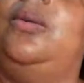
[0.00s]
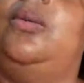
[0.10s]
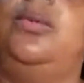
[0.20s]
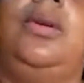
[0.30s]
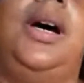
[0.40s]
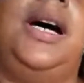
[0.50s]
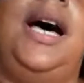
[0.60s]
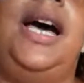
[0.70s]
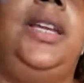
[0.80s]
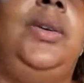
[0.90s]
I
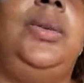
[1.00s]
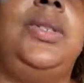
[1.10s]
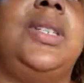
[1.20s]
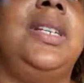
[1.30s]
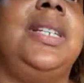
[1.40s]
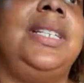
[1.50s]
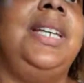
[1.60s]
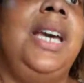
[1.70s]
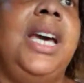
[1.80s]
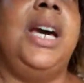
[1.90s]
don't
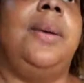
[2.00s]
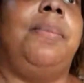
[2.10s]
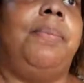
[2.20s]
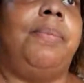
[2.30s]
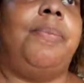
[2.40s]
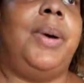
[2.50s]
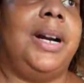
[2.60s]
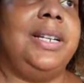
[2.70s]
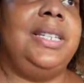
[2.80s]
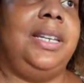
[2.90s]

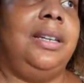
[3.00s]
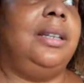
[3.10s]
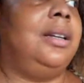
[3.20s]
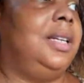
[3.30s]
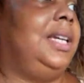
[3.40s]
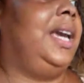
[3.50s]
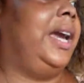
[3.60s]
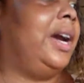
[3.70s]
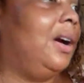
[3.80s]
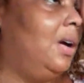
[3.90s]
particularly care
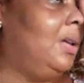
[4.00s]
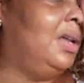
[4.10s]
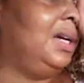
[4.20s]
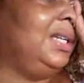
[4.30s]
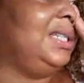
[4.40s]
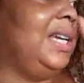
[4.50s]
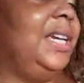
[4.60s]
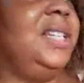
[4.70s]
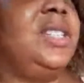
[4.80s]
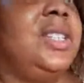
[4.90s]
how long it
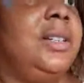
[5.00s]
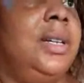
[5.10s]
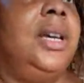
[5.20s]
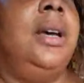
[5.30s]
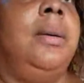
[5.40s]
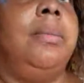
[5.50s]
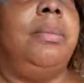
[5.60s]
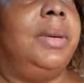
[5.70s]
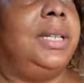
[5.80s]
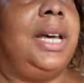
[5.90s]
takes, but
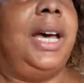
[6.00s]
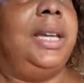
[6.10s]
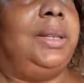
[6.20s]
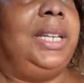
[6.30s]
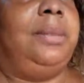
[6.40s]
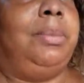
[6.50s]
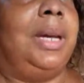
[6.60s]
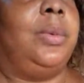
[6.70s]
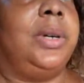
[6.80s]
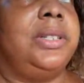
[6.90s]
I need my
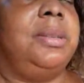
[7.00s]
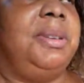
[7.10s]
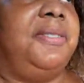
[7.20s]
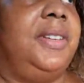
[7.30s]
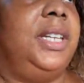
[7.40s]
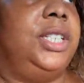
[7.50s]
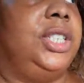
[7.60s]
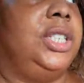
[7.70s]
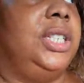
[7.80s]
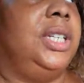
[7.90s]
work to be finished
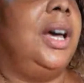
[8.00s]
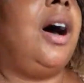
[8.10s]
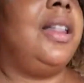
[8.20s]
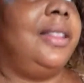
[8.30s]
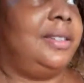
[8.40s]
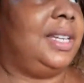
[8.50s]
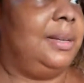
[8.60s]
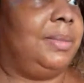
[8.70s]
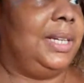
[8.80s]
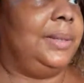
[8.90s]
on the same
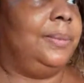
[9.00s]
day.